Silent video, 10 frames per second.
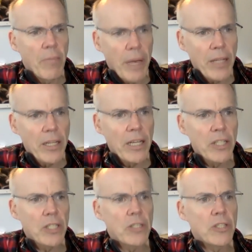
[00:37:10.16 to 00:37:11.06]
Pay
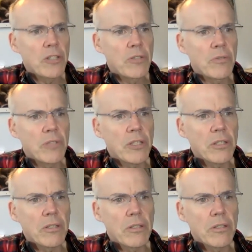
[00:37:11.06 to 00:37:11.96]
attention to
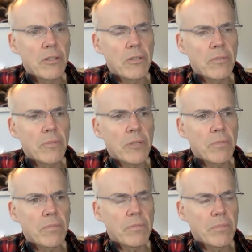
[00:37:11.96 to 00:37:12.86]

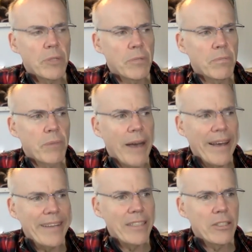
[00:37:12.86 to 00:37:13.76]
the
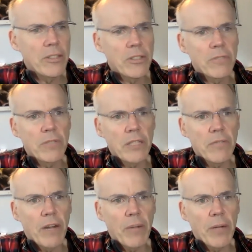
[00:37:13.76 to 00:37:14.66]
pioneers of the
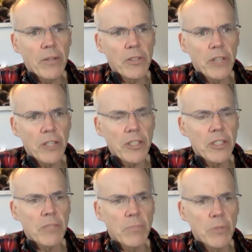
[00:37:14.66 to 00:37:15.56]
environmental
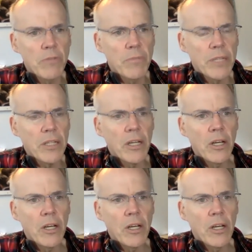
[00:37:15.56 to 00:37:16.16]
justice movement.